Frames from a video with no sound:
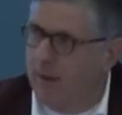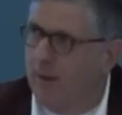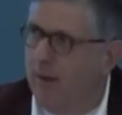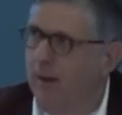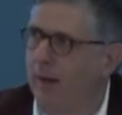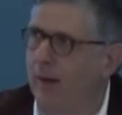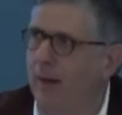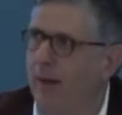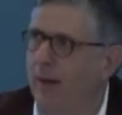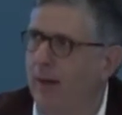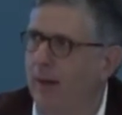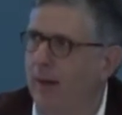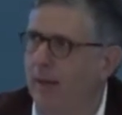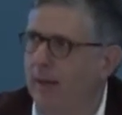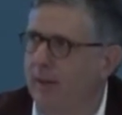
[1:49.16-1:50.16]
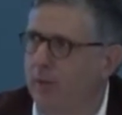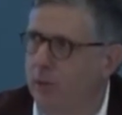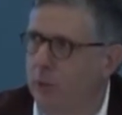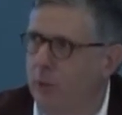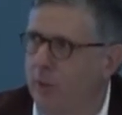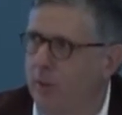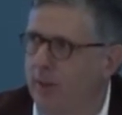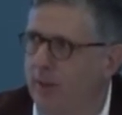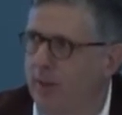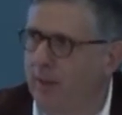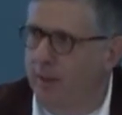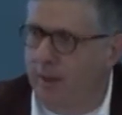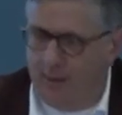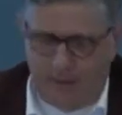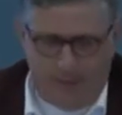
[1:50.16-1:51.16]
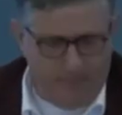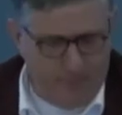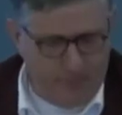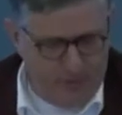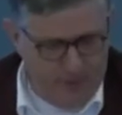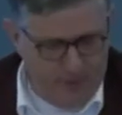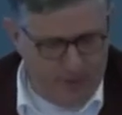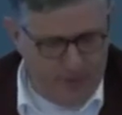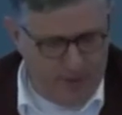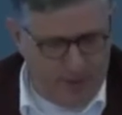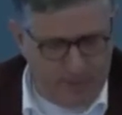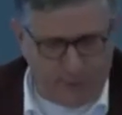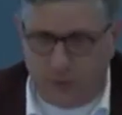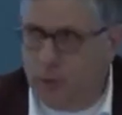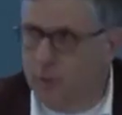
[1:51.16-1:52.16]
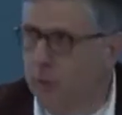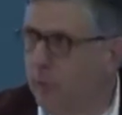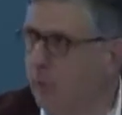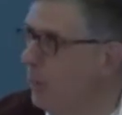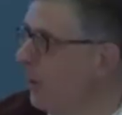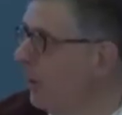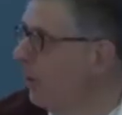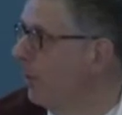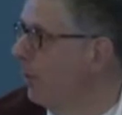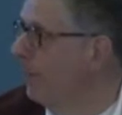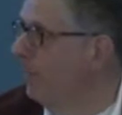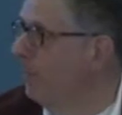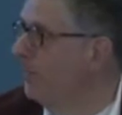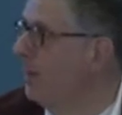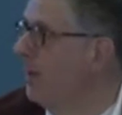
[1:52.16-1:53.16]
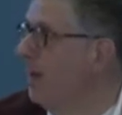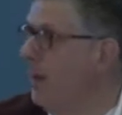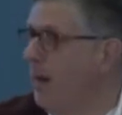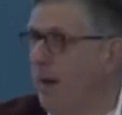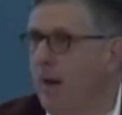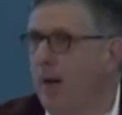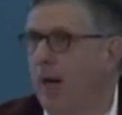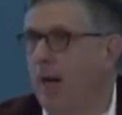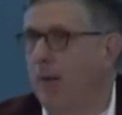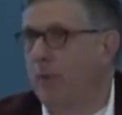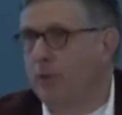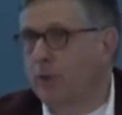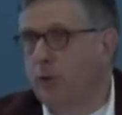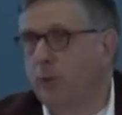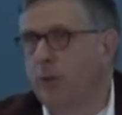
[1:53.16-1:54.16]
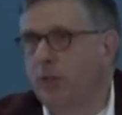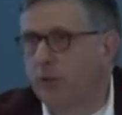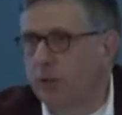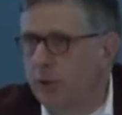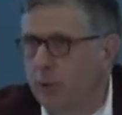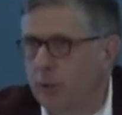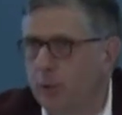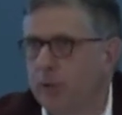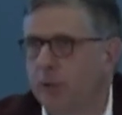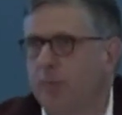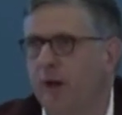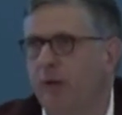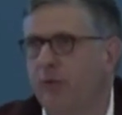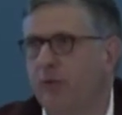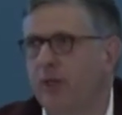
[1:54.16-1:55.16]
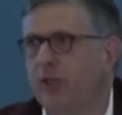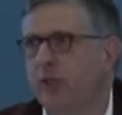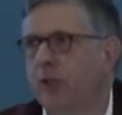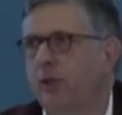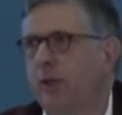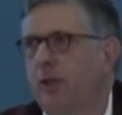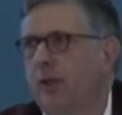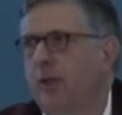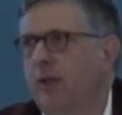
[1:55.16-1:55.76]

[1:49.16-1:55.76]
uh, into the, um, the afternoon program. I want to introduce my French colleague, uh,